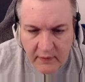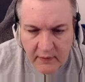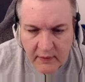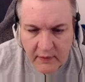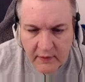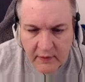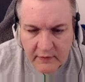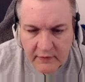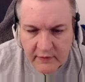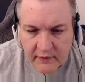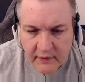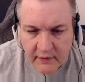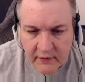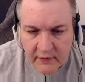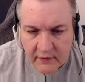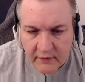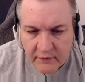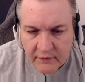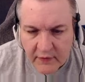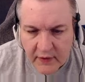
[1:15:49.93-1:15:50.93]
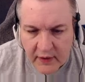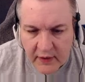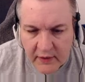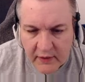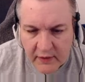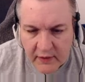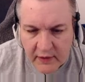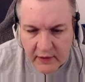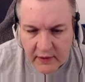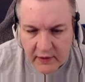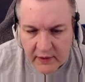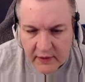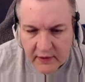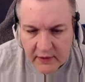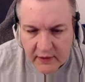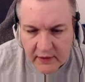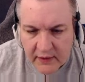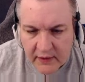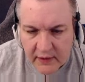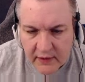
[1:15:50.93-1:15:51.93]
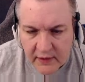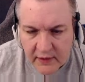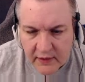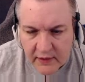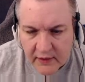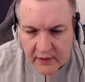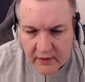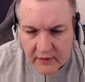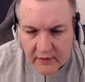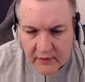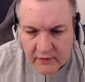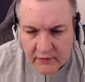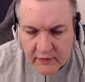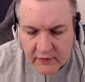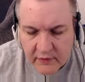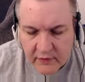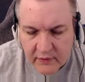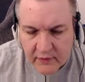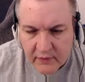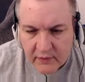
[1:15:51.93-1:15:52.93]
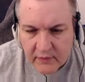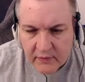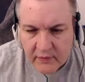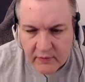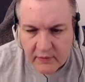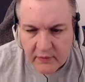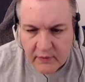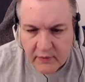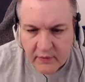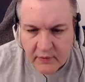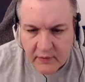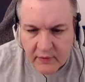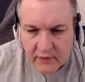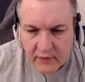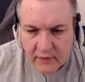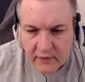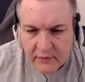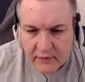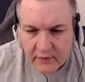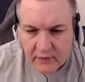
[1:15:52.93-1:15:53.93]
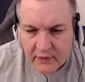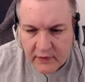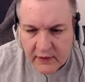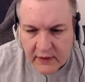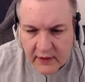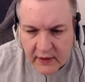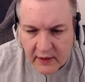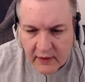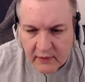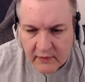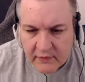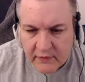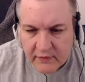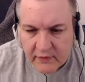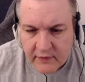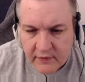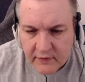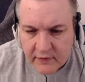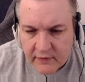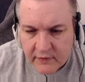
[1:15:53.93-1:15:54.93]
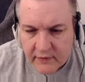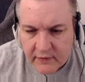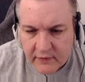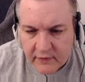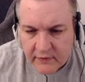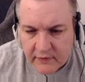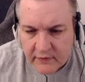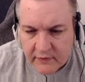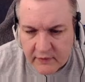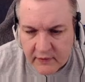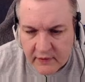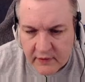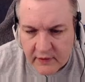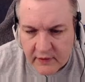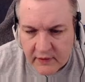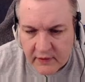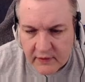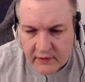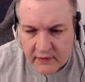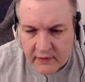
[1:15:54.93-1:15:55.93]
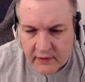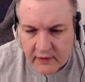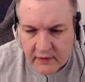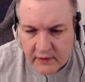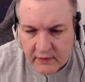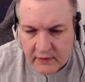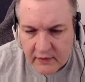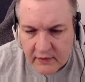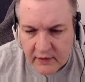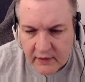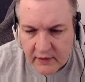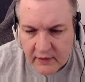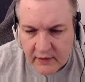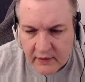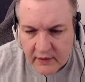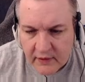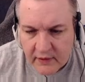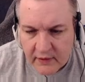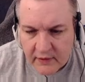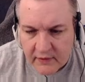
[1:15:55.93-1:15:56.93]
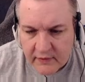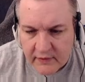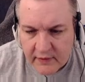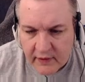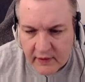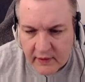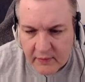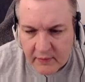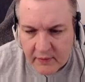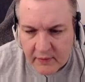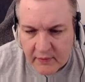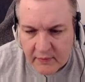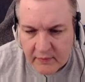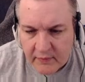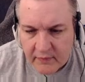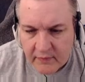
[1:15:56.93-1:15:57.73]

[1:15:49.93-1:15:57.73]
Until finally getting to the Count sitting down at a table.